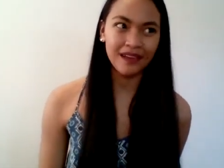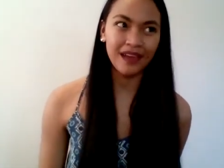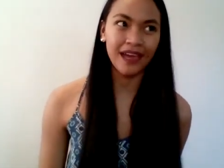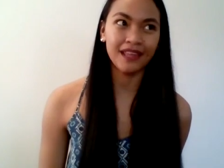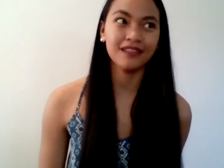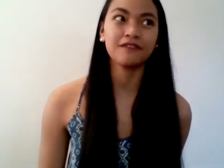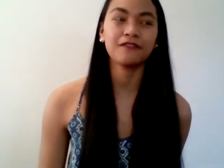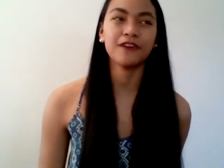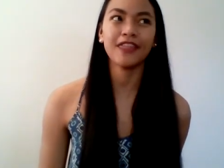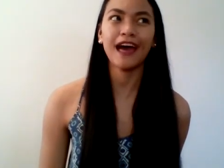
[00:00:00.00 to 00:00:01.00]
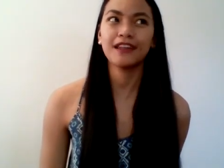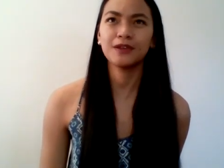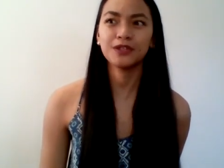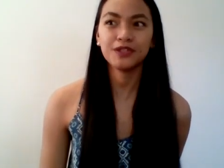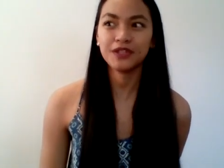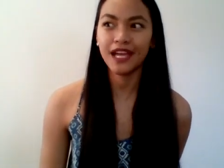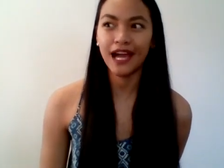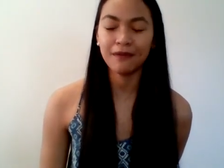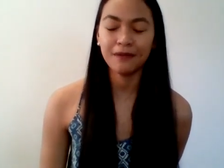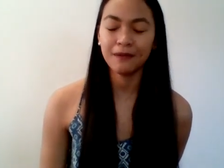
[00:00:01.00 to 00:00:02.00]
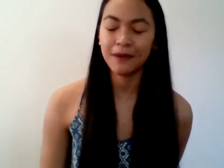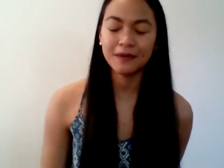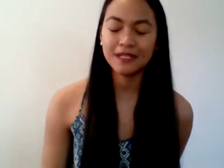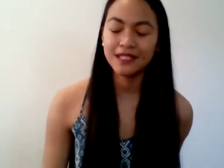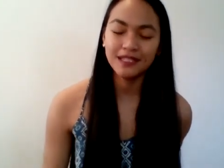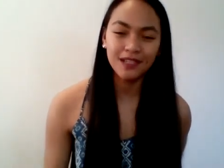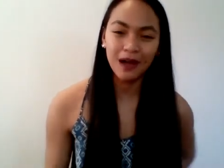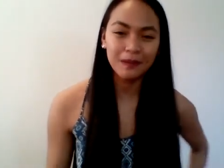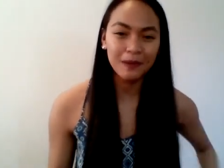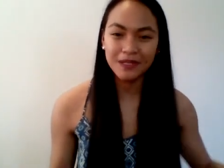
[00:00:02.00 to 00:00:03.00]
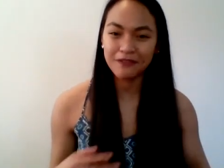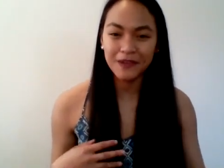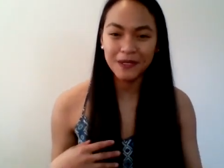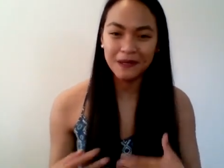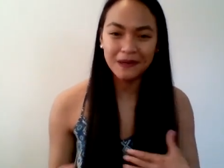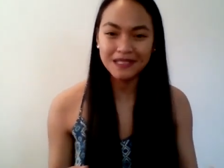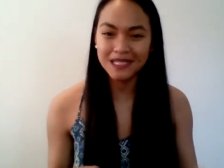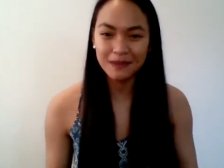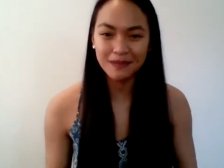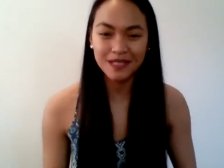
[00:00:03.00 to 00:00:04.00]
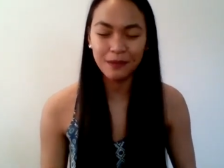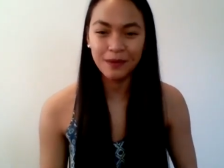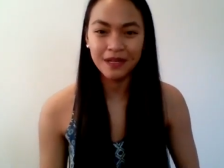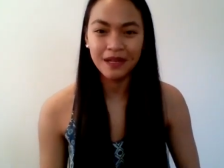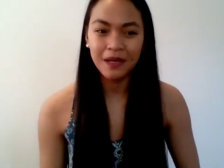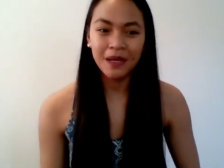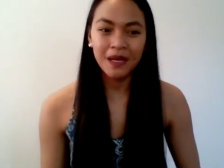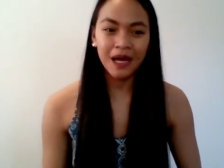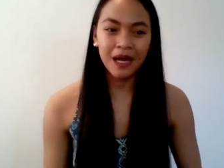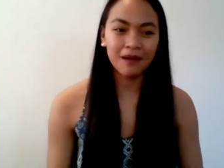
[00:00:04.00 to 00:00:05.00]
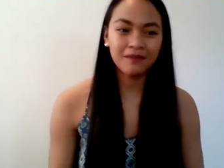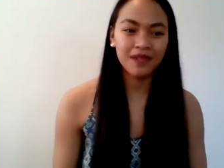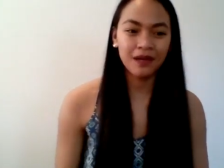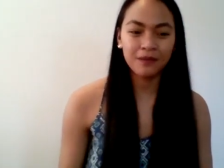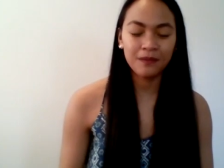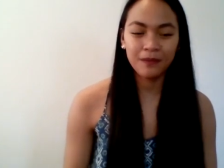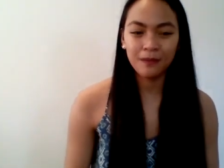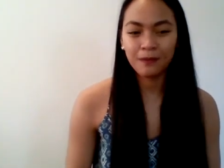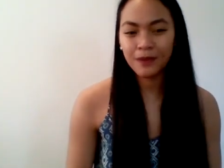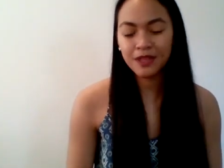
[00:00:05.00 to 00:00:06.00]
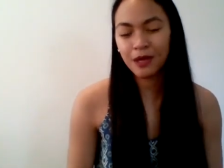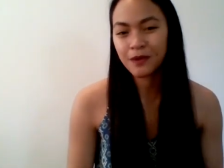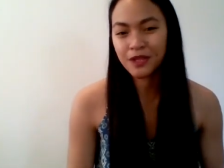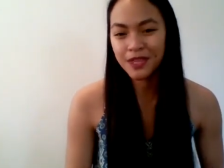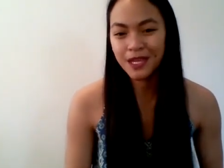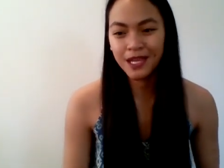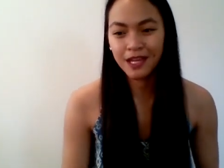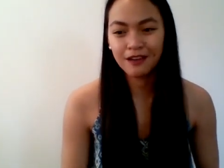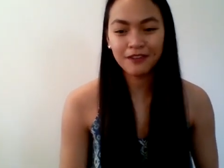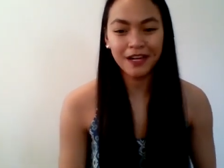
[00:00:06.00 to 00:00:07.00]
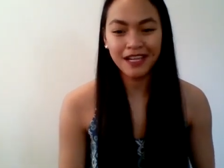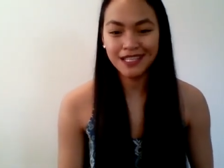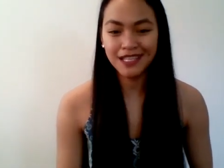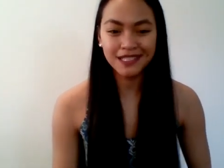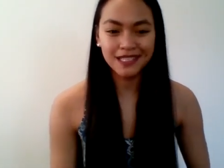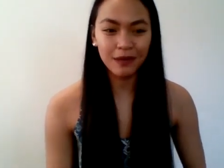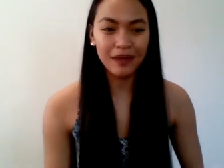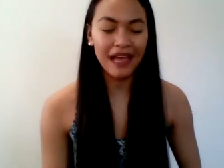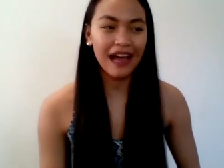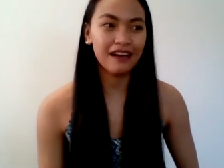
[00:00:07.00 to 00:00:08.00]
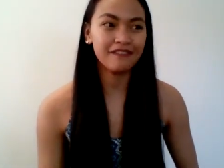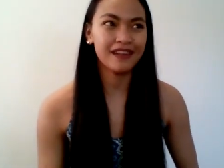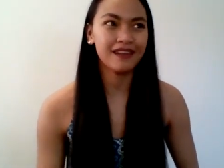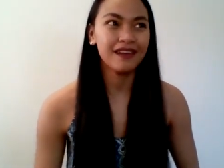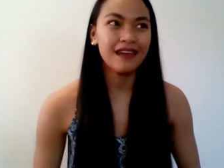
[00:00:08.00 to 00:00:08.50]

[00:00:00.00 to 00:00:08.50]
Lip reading: And for that, usually we would talk about different concepts that would, that we're thinking of, or ideas that we have, and